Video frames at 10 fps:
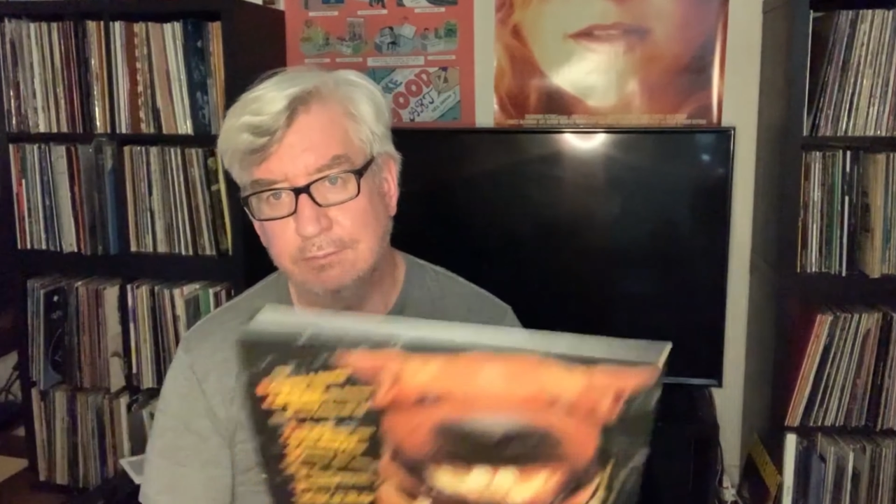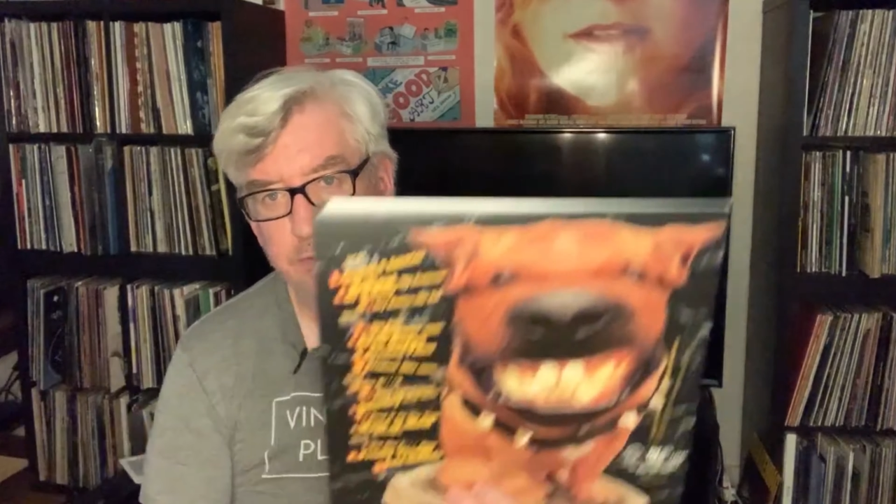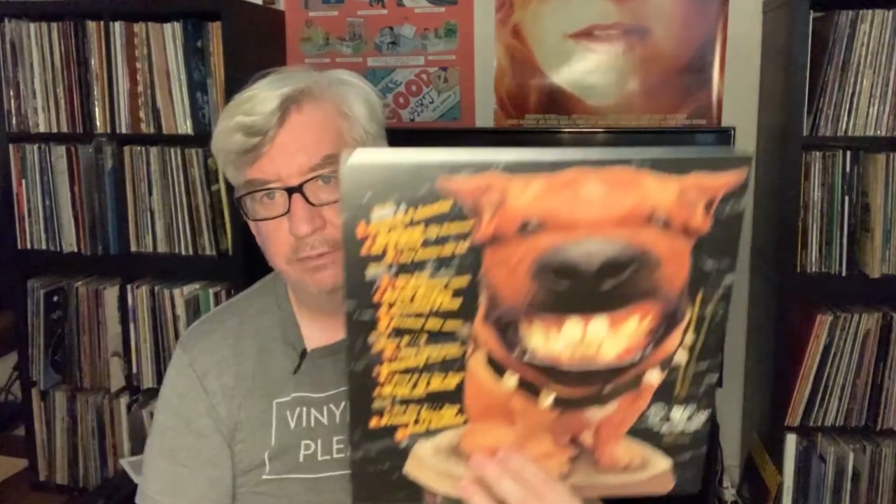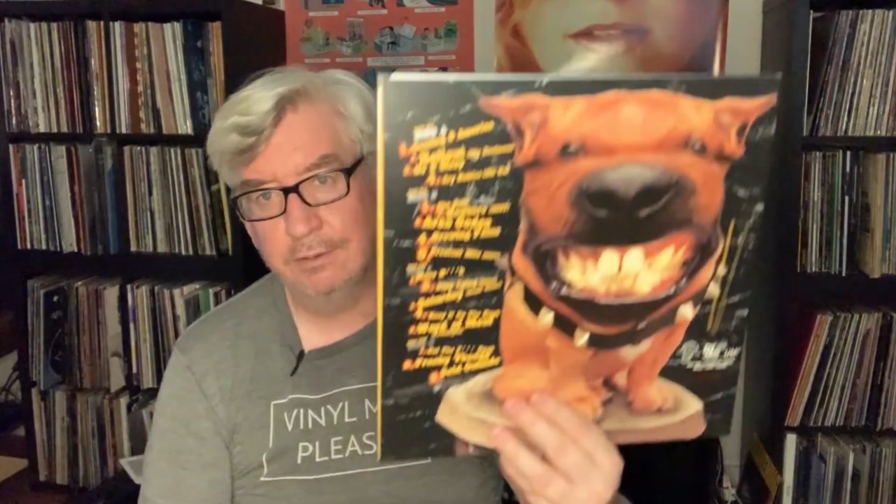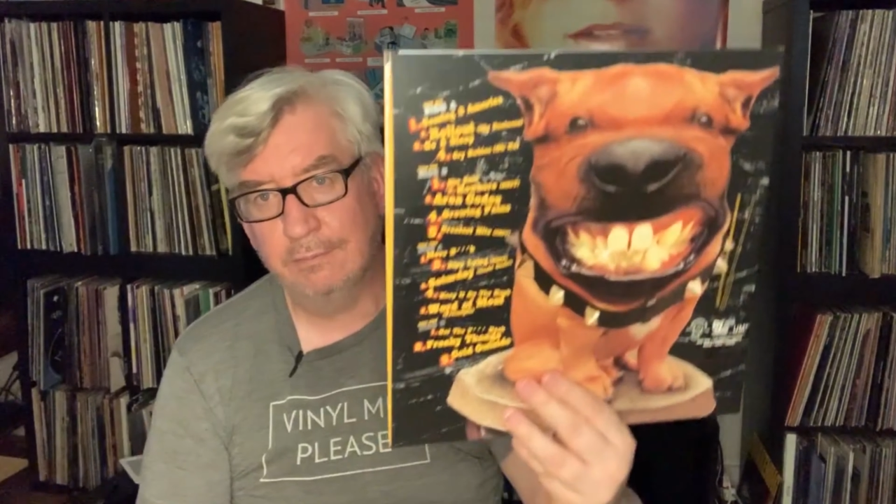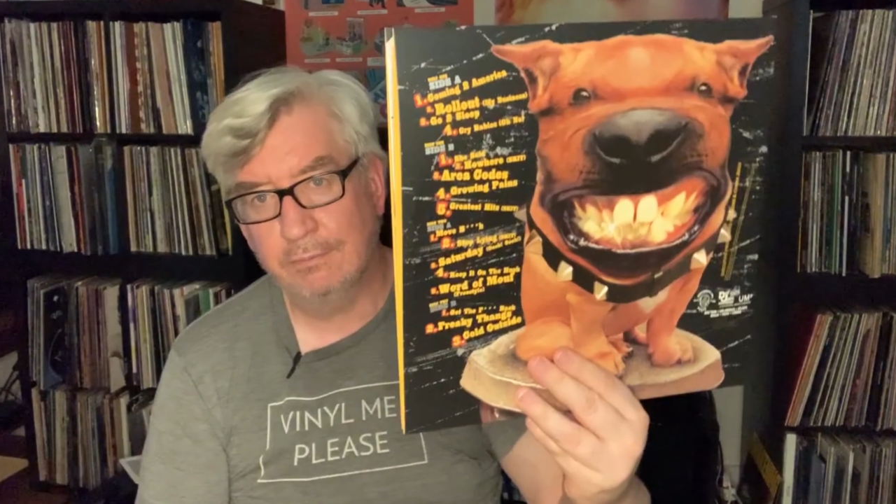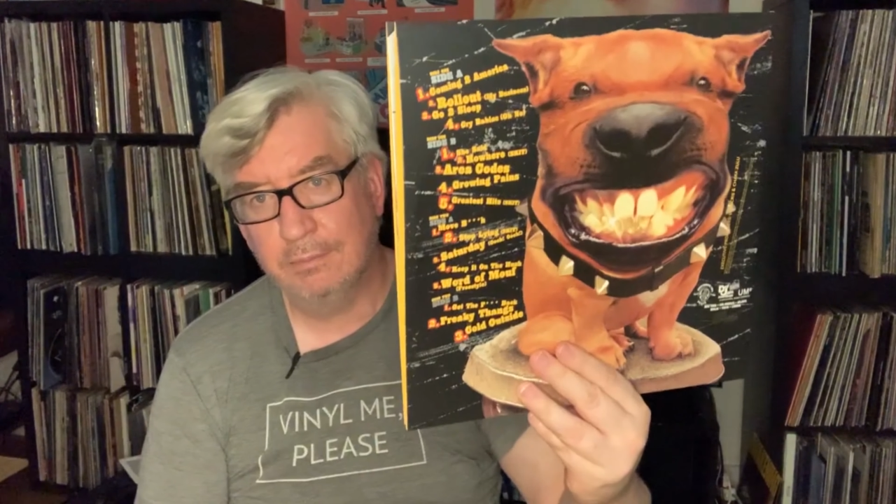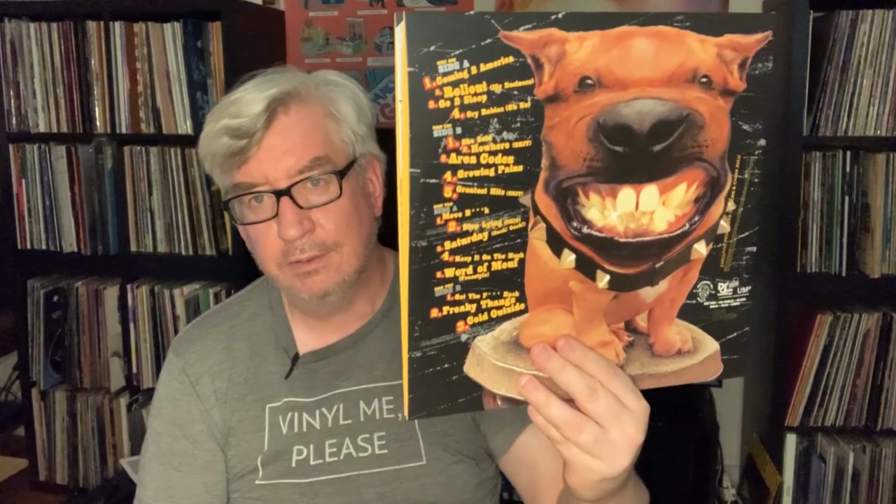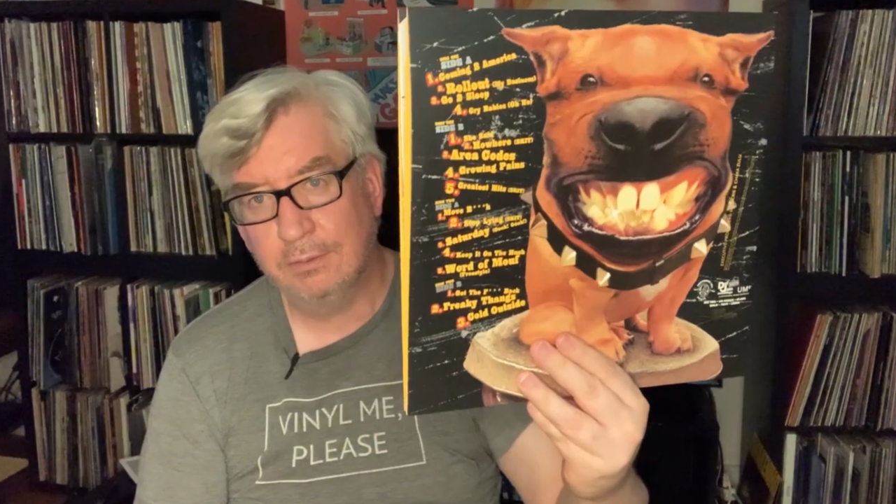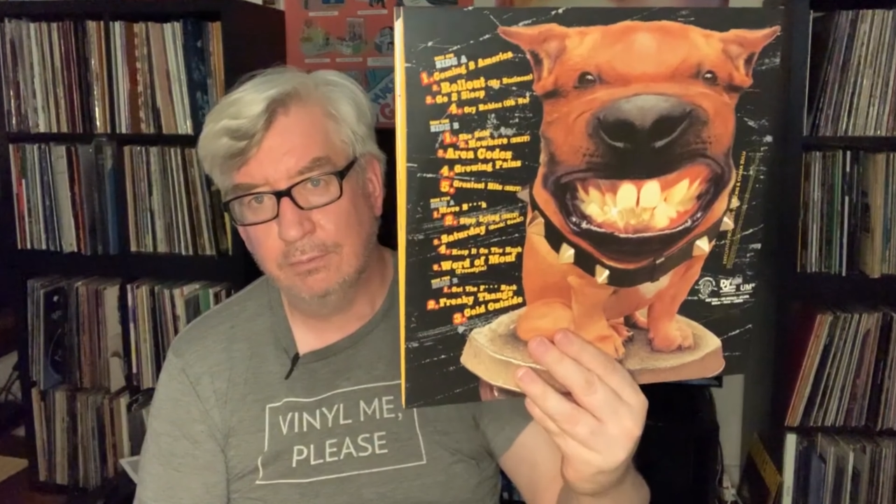was
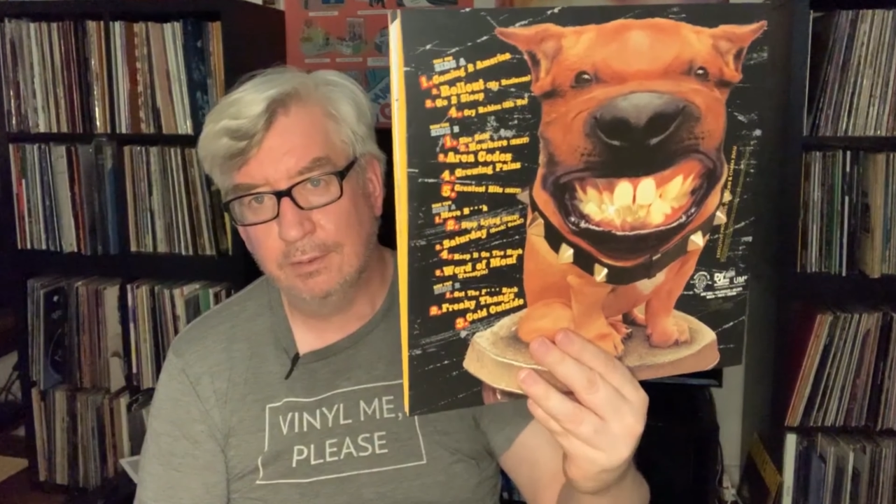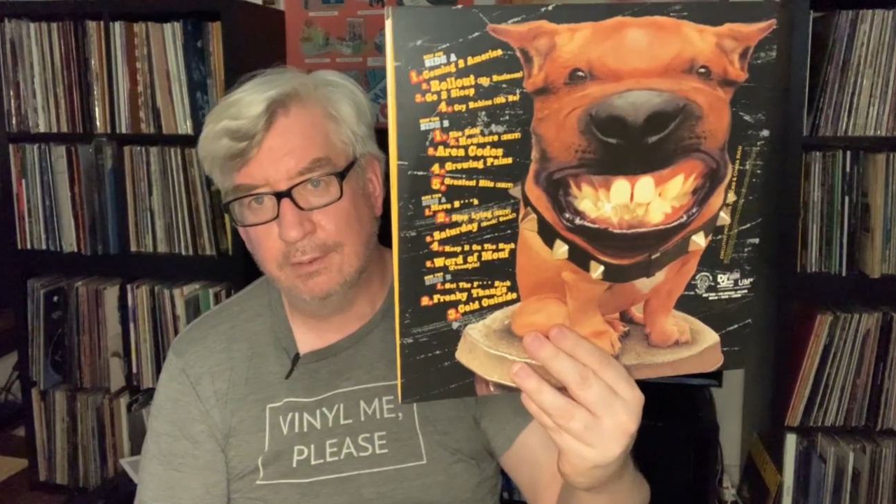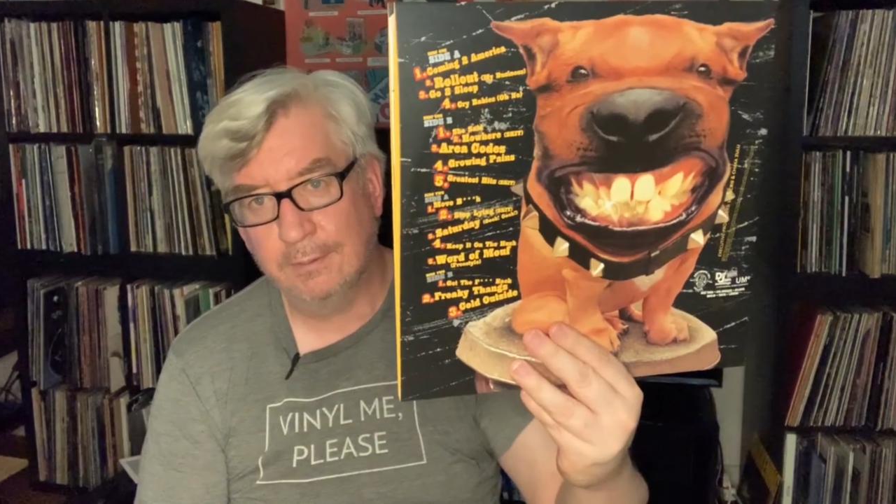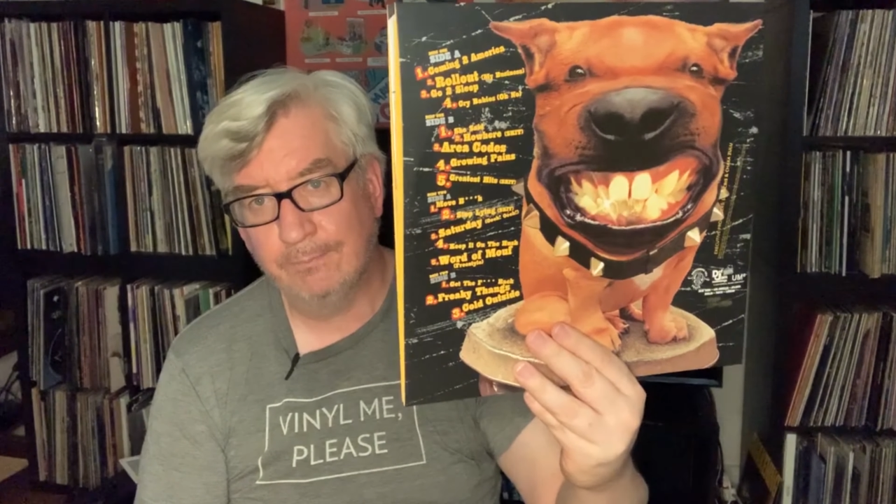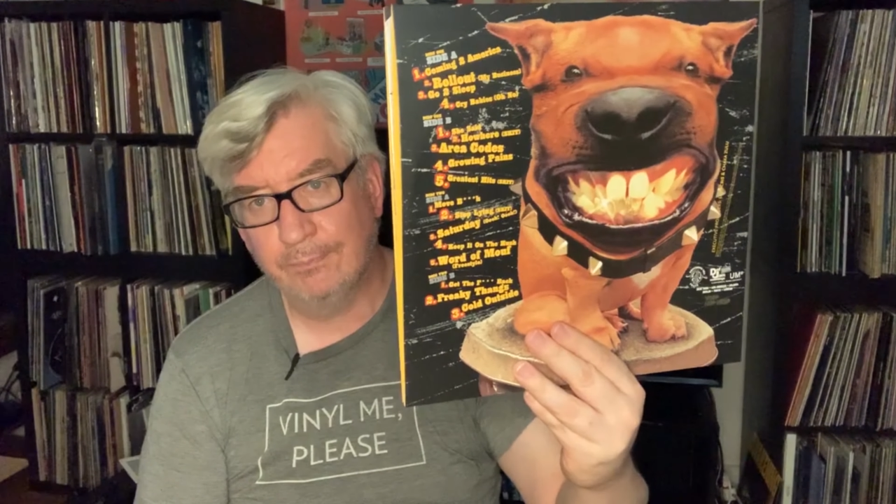familiar with,